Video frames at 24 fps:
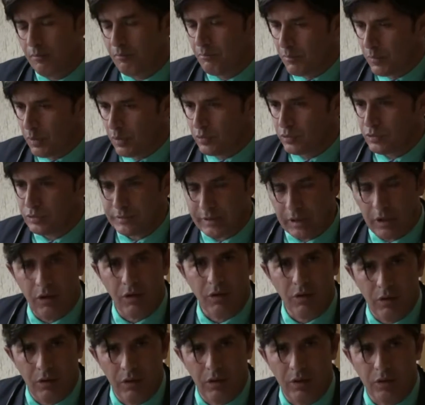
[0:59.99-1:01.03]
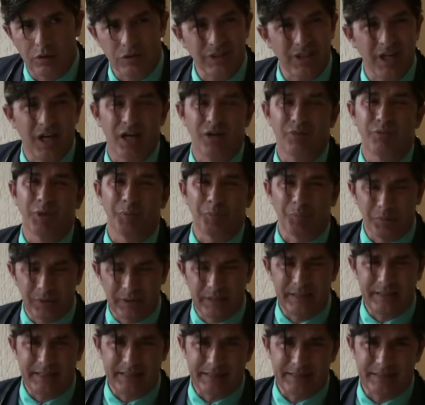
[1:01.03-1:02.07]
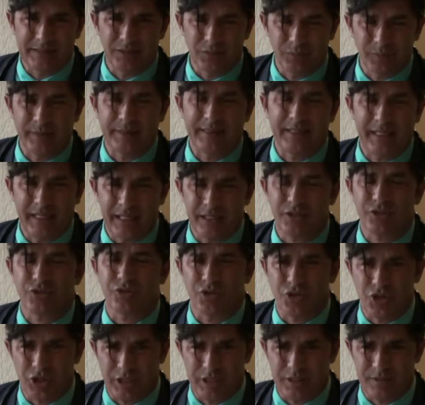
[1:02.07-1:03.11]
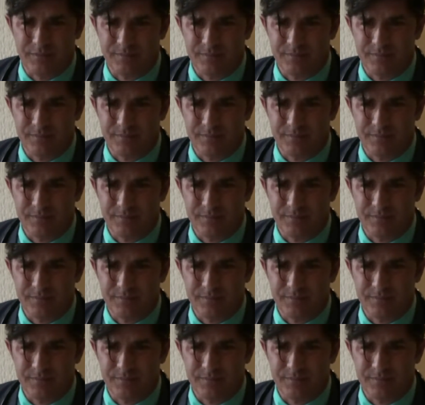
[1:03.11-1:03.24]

most alcohols are replete with estrogen.